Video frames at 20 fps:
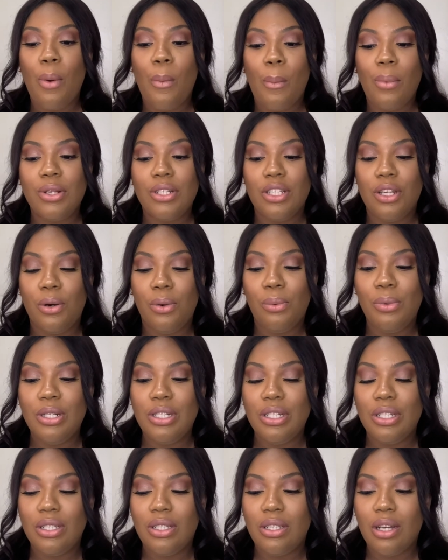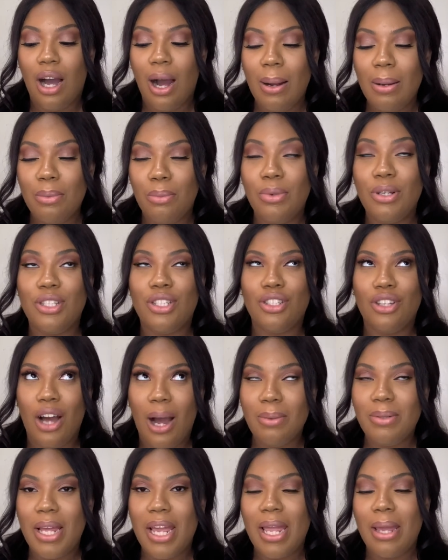so we stopped, we
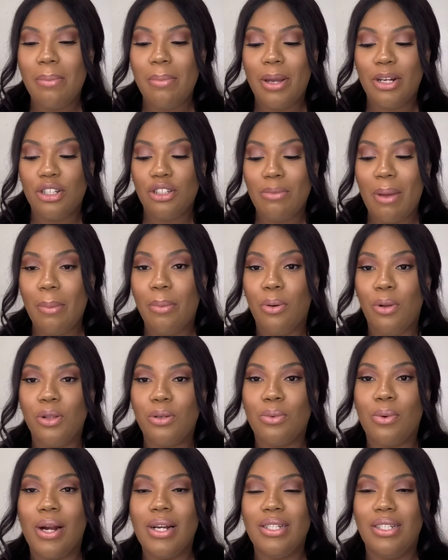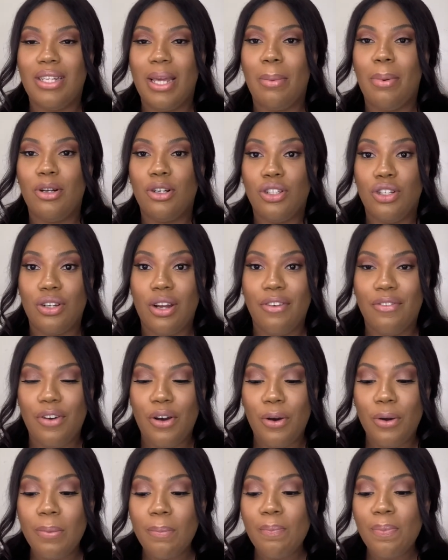taking pictures of my Polaroid take pictures of my
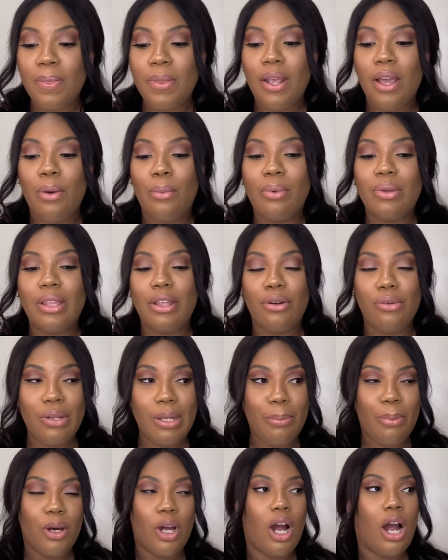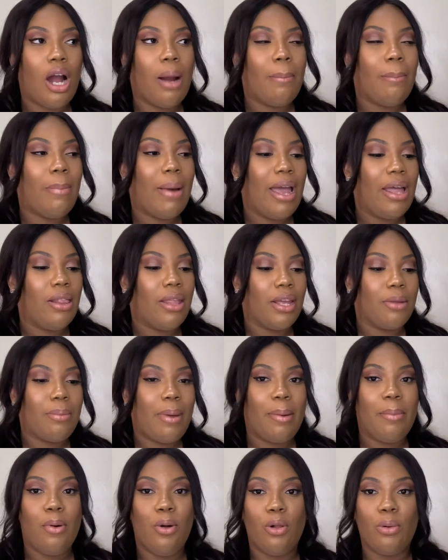phone. We literally put my like
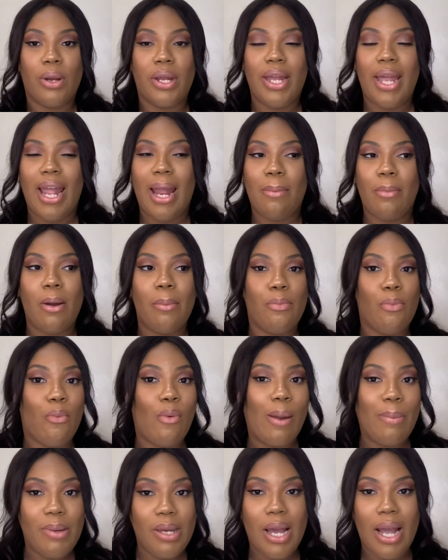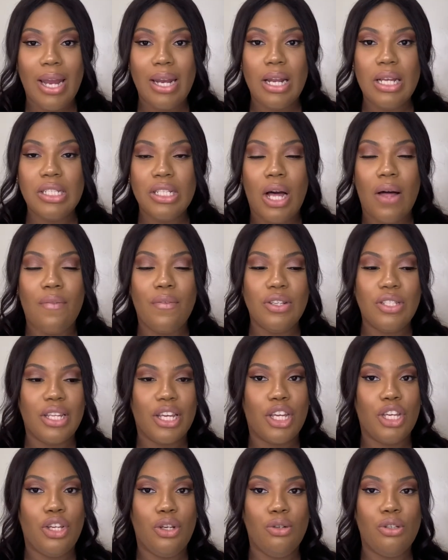my Polaroid camera right behind us on this
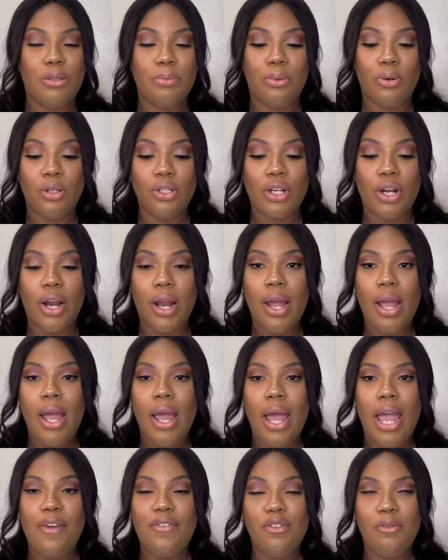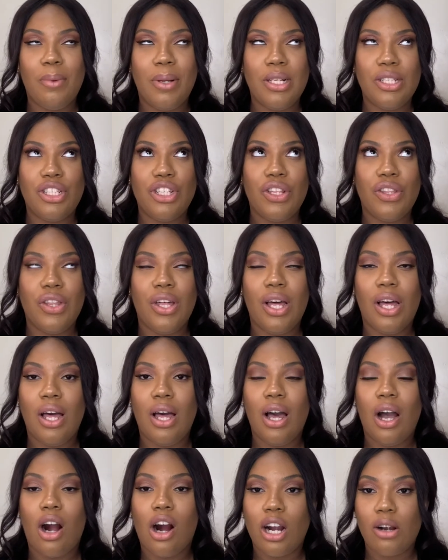like huge boulder. If you've been to the
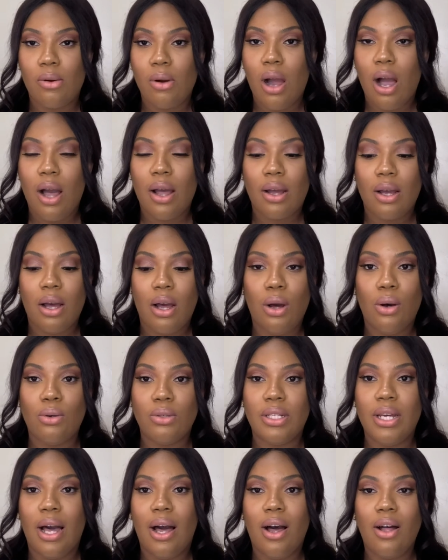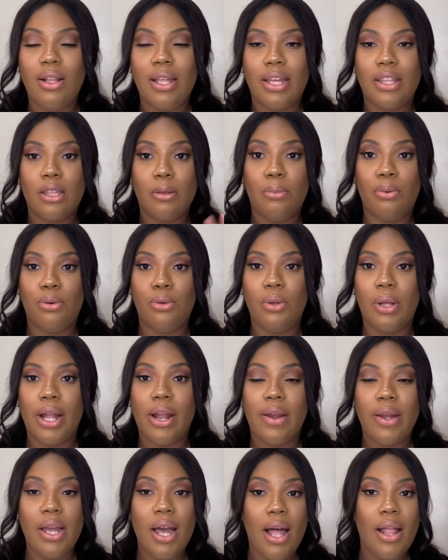Hard Rock Hotel, like the pool
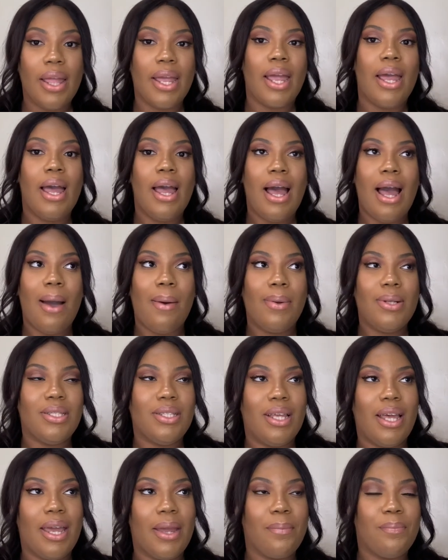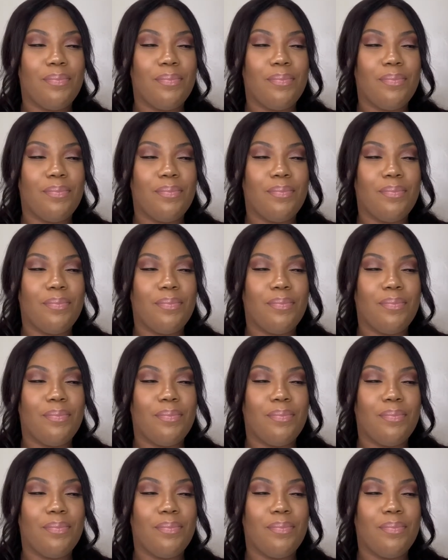area, like how it's like,